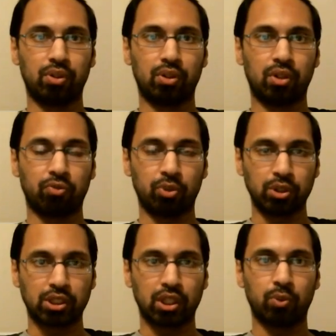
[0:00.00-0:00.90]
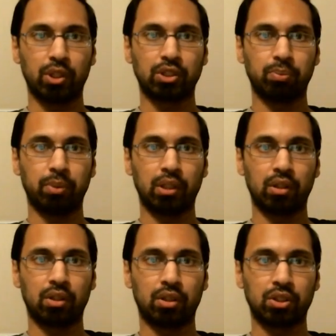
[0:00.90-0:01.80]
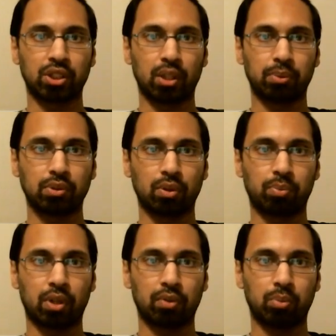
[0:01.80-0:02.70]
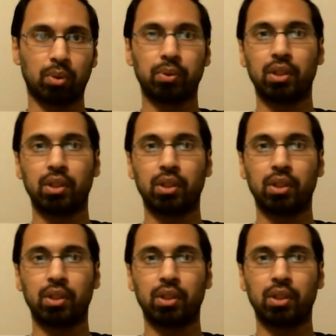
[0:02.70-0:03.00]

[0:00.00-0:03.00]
the first generation being the disciples of the Prophet Muhammad,